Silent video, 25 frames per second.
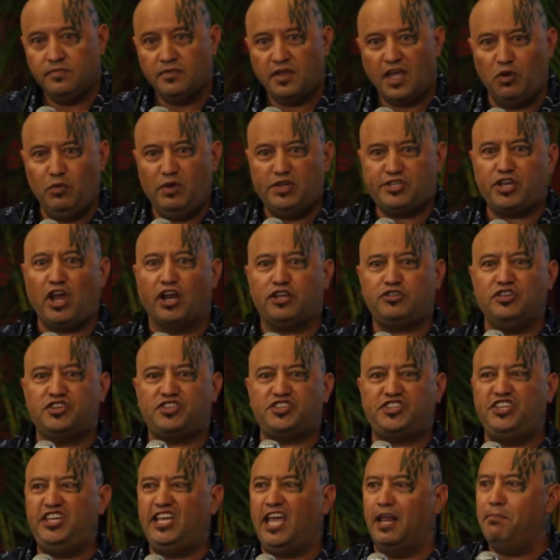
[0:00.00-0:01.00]
And we start to
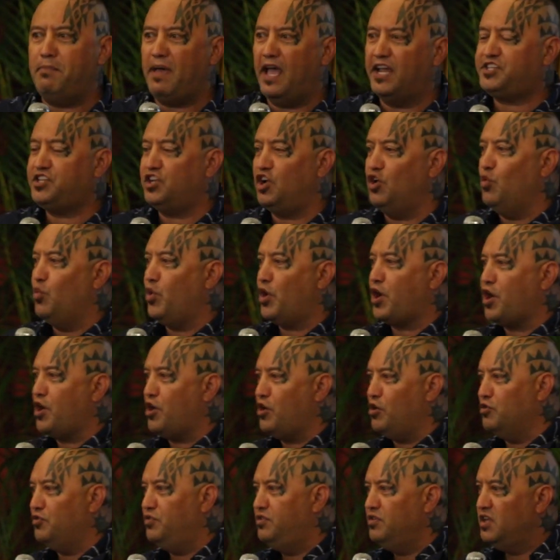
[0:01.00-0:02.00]
see and measure the
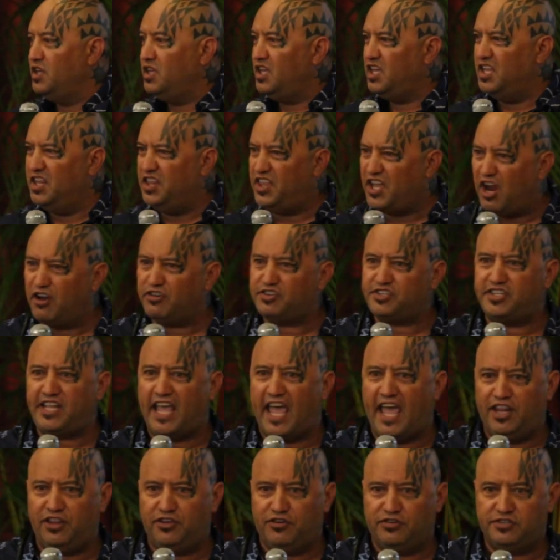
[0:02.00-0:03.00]
world in their
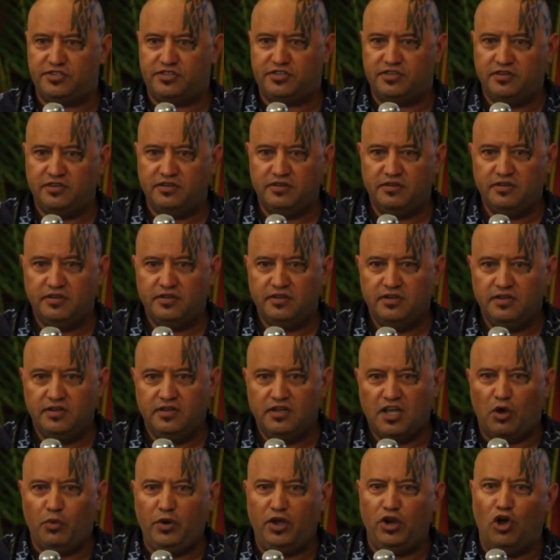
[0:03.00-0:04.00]
standards.
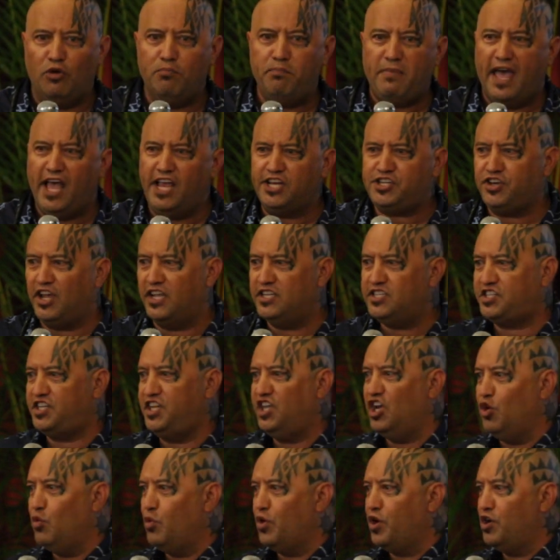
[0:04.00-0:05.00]
And we don't measure and
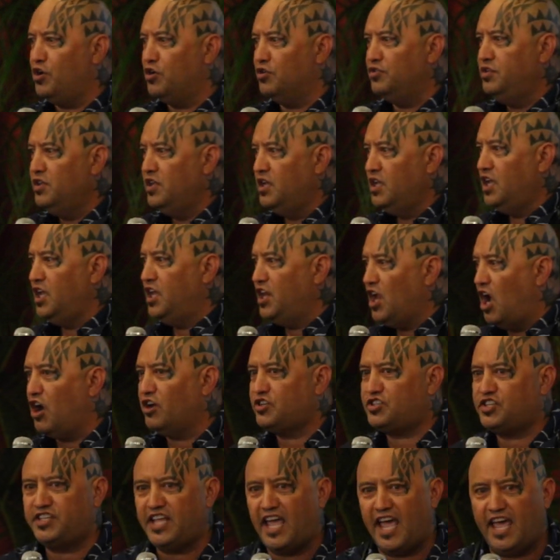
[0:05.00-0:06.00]
see the world in our
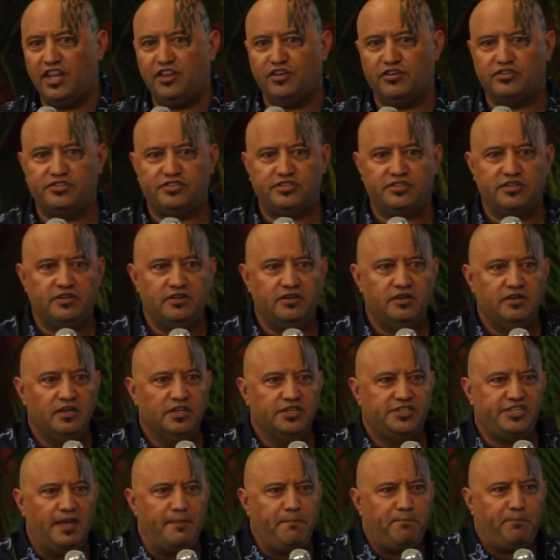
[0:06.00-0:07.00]
standards.
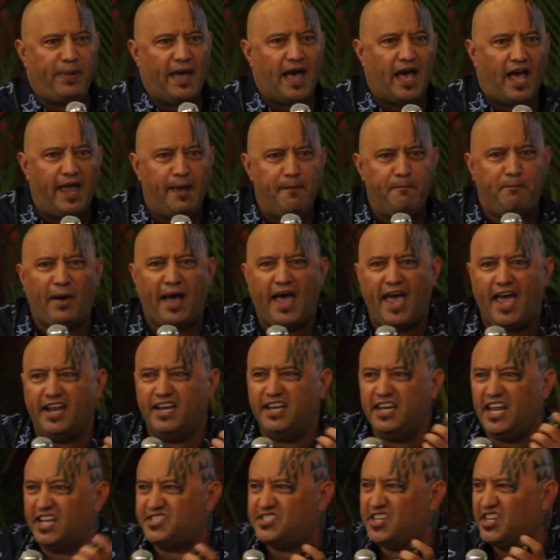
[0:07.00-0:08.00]
See, empire
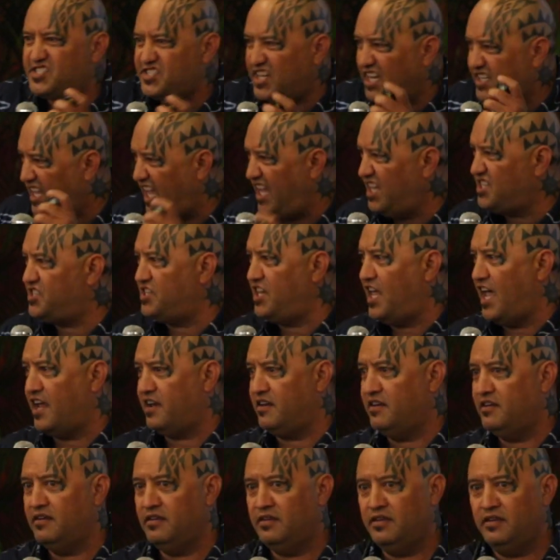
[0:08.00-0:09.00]
necessitates
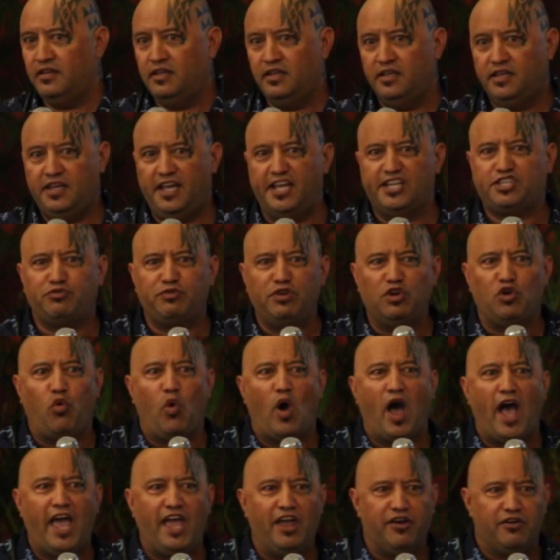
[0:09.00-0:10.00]
that. It's
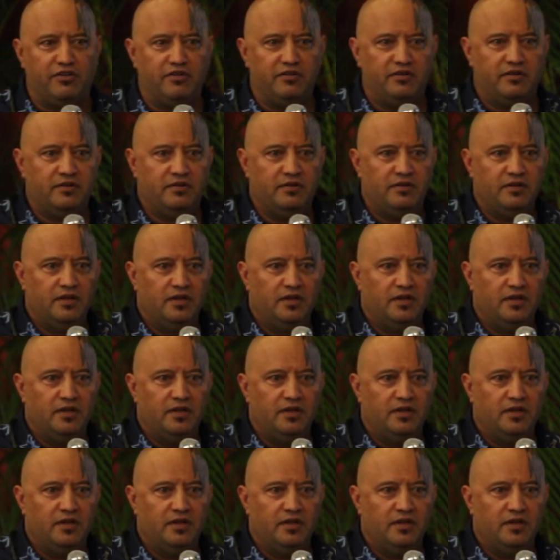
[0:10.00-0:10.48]
required.